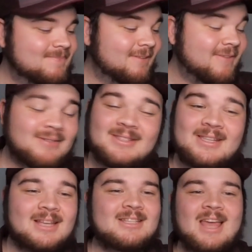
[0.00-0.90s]
Found
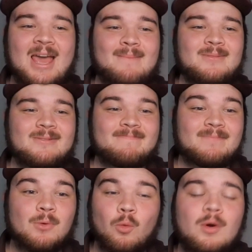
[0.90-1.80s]
six names
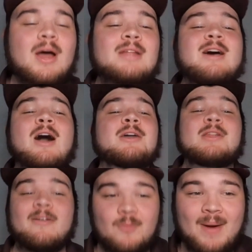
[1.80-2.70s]
we're not talking
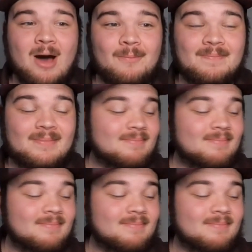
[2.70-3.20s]
enough about.